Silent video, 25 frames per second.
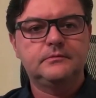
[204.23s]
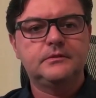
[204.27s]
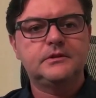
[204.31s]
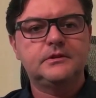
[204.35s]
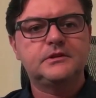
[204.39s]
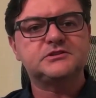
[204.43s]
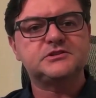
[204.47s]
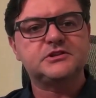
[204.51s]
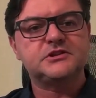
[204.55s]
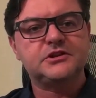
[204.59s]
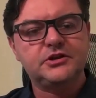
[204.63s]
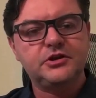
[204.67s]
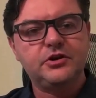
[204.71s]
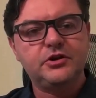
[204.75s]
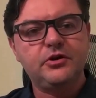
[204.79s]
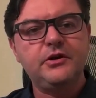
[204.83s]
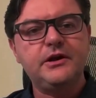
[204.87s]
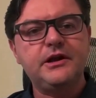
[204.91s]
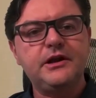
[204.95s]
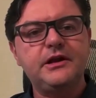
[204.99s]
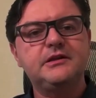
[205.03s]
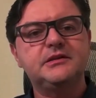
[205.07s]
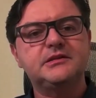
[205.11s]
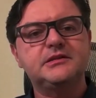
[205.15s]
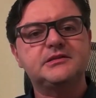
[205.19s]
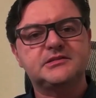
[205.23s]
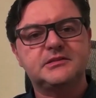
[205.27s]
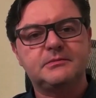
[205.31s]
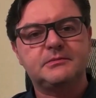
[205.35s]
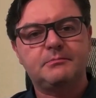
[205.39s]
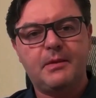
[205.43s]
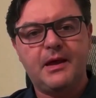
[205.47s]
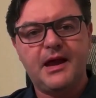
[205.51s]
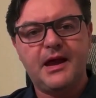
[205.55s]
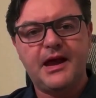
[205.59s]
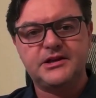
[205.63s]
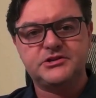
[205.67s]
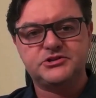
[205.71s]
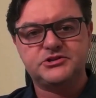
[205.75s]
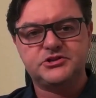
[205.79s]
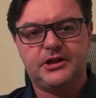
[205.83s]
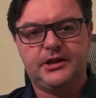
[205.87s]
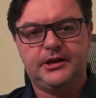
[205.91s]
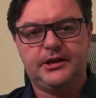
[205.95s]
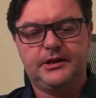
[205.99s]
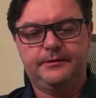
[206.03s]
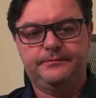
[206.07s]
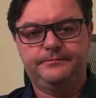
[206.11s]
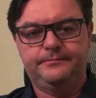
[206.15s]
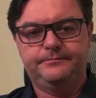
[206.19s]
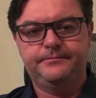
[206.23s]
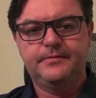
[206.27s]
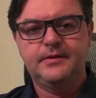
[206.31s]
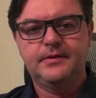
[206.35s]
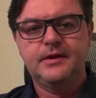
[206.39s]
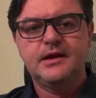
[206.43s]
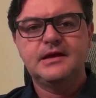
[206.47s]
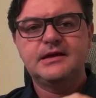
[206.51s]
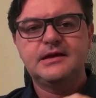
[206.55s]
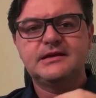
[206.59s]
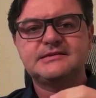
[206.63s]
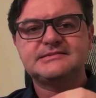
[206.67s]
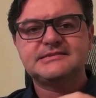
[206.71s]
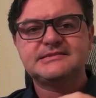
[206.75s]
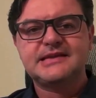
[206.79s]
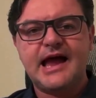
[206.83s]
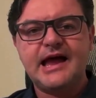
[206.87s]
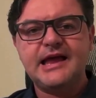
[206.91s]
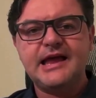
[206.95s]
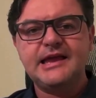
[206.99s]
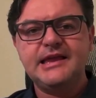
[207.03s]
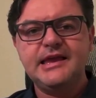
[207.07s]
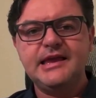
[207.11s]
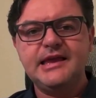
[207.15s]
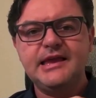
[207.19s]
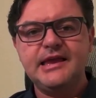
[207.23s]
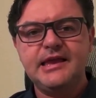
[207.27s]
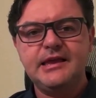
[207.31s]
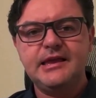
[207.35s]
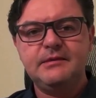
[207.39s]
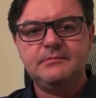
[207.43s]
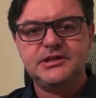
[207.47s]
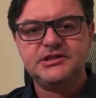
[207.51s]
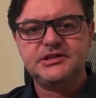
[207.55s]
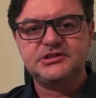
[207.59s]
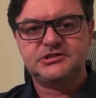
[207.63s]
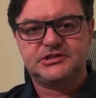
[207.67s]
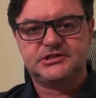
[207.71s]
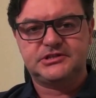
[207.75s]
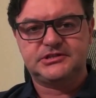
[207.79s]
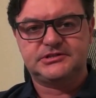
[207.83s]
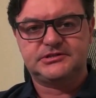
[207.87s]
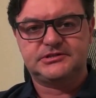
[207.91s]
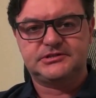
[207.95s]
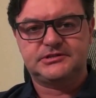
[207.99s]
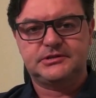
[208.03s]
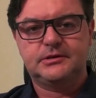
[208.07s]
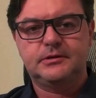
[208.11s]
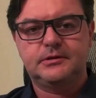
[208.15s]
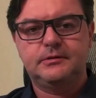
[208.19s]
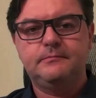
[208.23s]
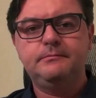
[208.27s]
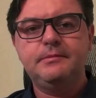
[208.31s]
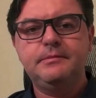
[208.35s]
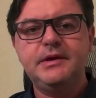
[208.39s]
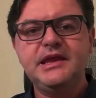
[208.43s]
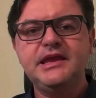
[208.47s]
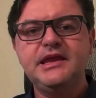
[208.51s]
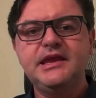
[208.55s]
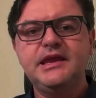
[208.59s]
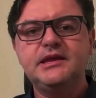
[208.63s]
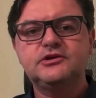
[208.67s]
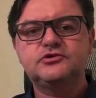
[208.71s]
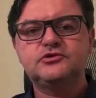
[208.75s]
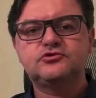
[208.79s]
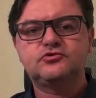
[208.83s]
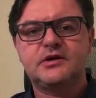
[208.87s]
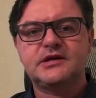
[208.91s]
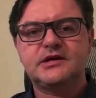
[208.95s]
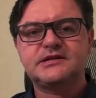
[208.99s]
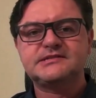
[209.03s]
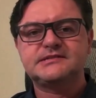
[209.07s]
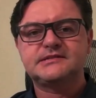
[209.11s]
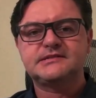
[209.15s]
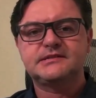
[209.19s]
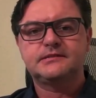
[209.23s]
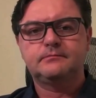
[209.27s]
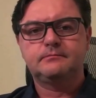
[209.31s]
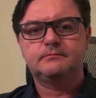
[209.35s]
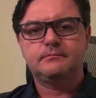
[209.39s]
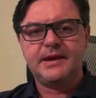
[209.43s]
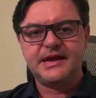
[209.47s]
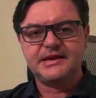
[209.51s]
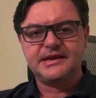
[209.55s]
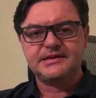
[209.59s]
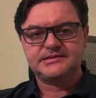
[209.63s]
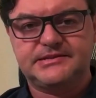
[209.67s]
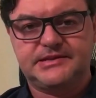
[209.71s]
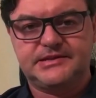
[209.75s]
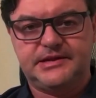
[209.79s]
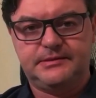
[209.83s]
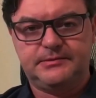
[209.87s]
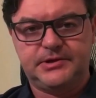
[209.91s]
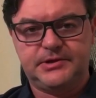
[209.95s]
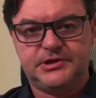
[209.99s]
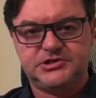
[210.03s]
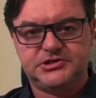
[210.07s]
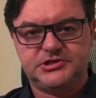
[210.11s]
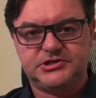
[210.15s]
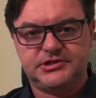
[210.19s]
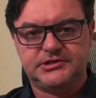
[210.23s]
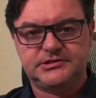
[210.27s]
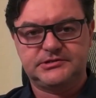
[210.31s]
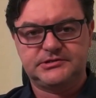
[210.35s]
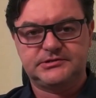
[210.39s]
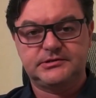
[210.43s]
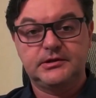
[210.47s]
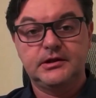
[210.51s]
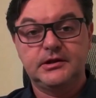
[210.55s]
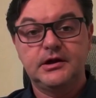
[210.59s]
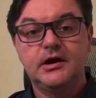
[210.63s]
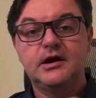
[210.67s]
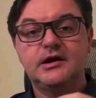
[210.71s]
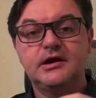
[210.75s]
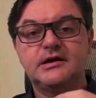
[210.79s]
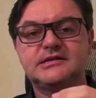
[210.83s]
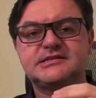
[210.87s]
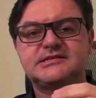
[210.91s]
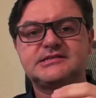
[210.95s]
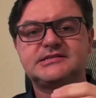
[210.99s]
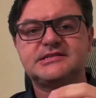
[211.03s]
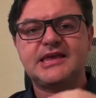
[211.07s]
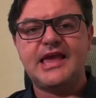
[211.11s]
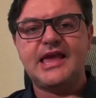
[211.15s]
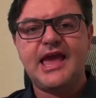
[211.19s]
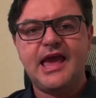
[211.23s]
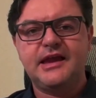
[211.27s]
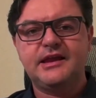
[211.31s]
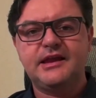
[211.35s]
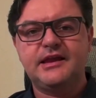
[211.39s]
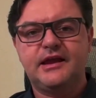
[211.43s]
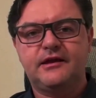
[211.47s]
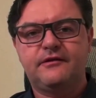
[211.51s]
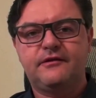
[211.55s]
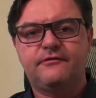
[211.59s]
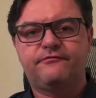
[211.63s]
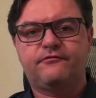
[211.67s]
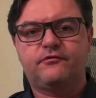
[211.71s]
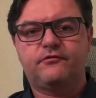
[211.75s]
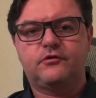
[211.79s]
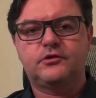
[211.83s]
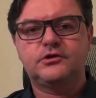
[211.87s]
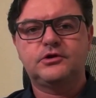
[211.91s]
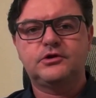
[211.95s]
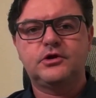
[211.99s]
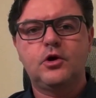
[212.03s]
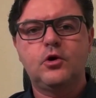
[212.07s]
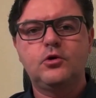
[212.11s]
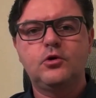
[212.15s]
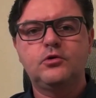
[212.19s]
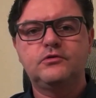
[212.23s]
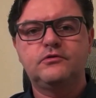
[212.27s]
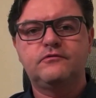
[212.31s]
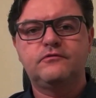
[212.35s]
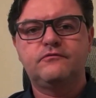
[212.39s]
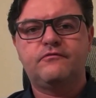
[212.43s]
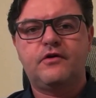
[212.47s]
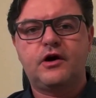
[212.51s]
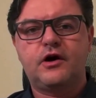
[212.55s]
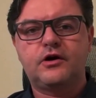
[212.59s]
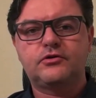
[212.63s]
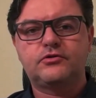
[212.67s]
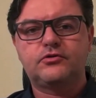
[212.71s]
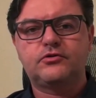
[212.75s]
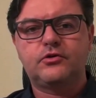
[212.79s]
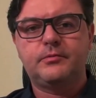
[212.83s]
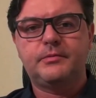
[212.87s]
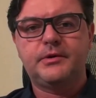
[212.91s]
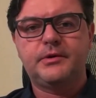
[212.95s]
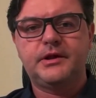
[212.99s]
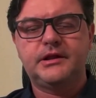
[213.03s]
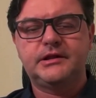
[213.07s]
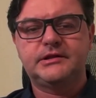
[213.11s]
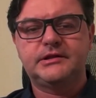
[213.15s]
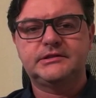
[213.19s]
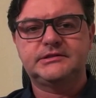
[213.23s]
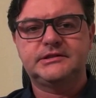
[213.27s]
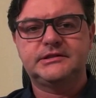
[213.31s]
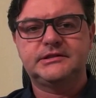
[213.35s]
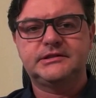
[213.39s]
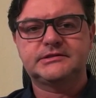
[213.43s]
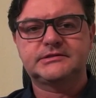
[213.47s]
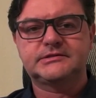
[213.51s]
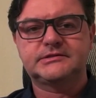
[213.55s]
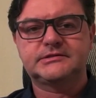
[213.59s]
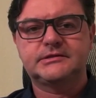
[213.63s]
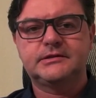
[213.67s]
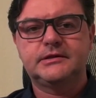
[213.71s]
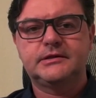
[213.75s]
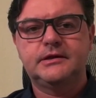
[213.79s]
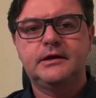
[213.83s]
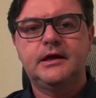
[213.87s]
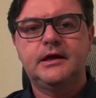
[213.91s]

securing the supply chain, signing images, pinning trusted base images, scanning for known vulnerabilities.